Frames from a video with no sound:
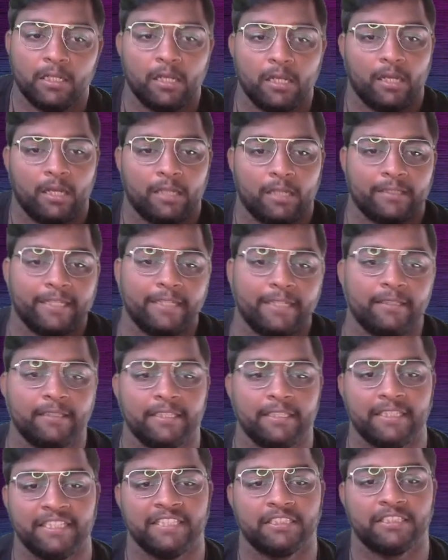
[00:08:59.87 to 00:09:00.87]

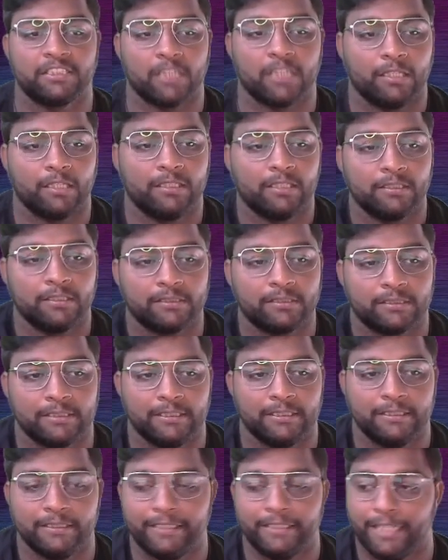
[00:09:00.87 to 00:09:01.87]
than each others
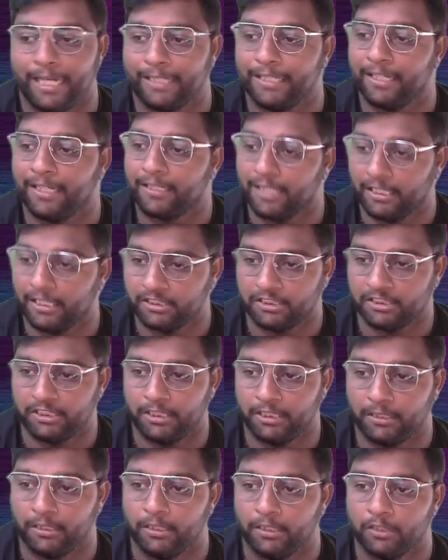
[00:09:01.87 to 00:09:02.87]
in the other
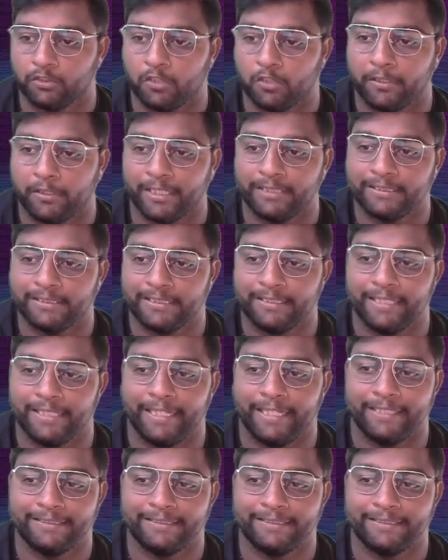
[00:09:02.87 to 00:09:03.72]
cluster. So you can see the